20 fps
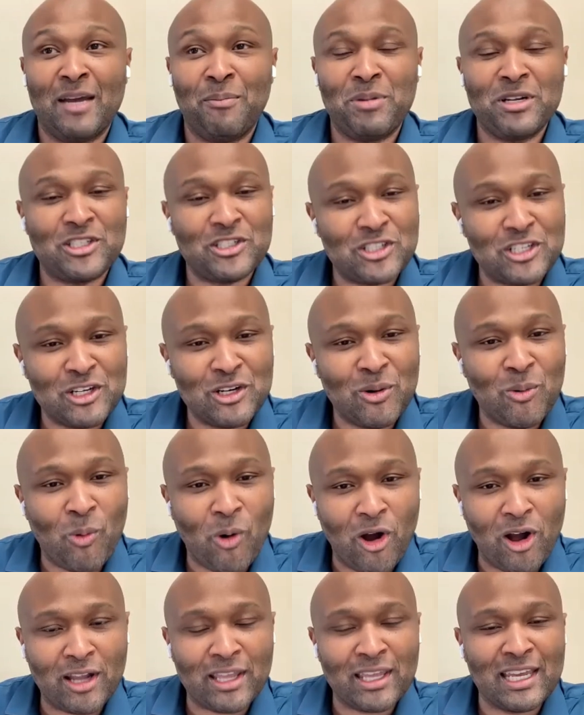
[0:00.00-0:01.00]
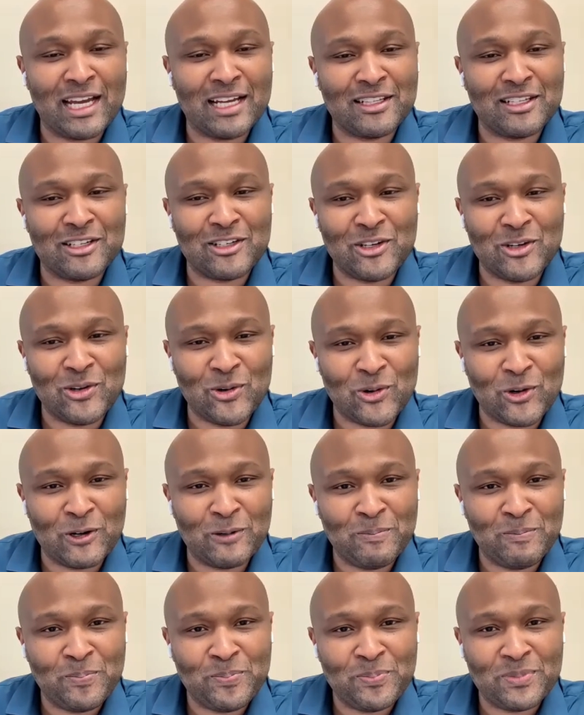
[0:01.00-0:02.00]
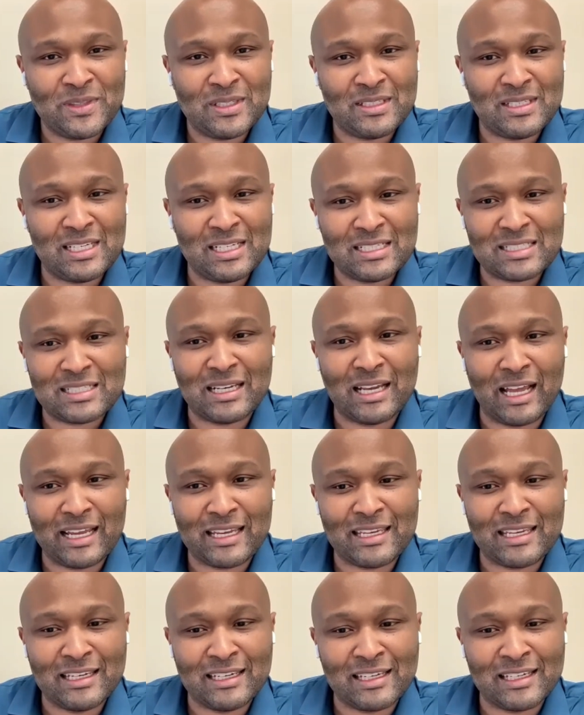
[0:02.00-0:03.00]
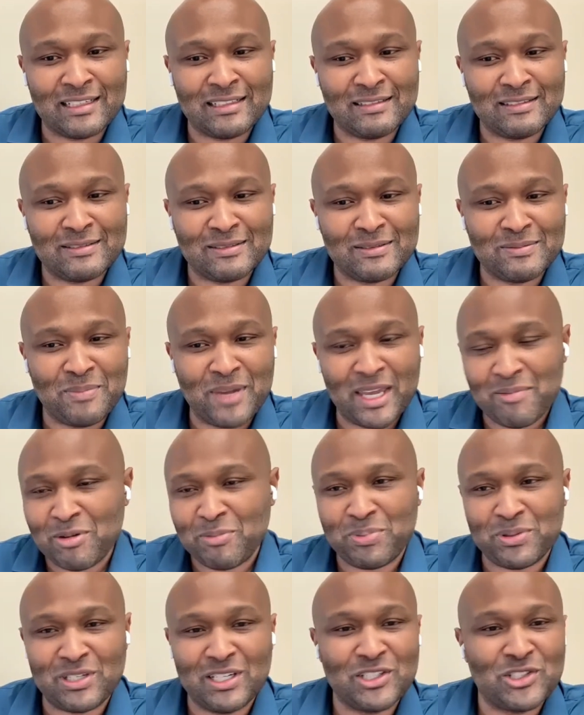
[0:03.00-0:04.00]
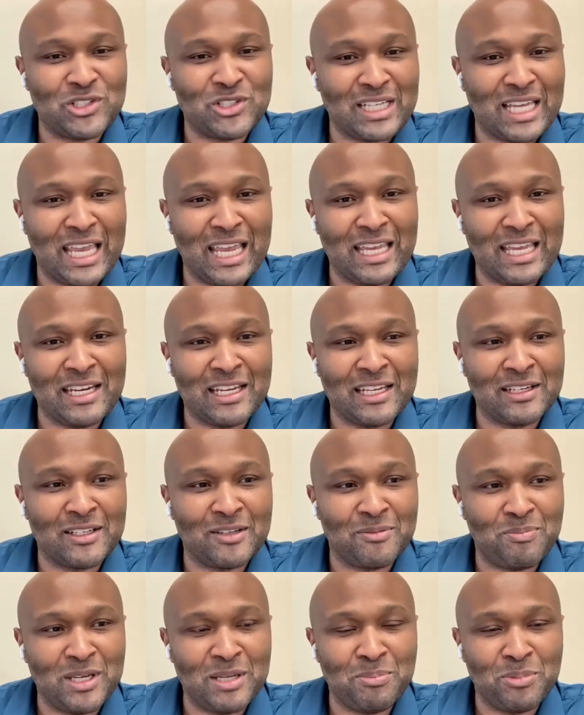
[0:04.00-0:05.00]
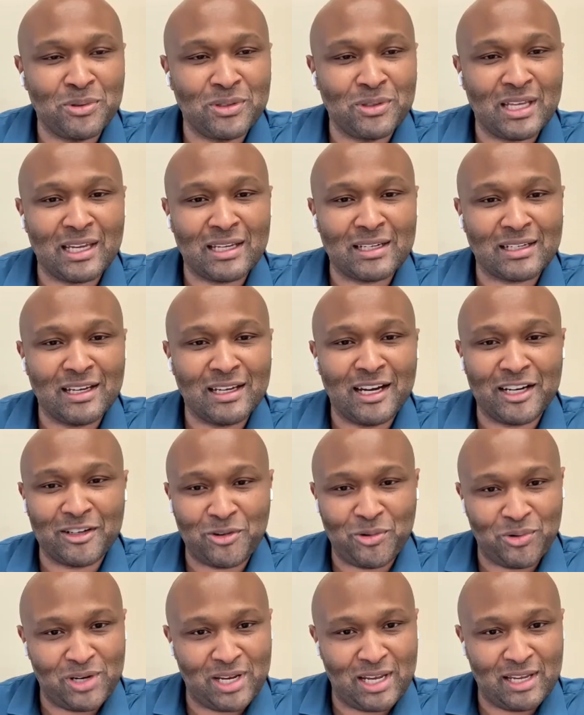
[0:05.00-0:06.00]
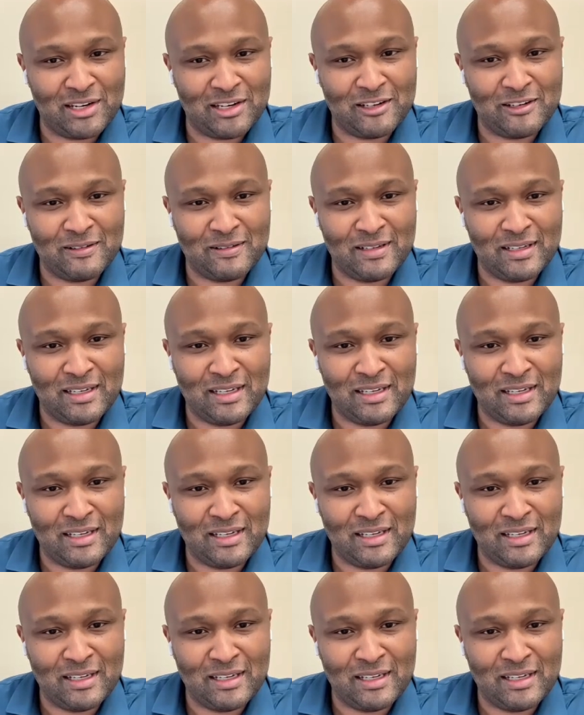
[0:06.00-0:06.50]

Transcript: but still walking out the door disliking and maybe potentially hating the people that God created.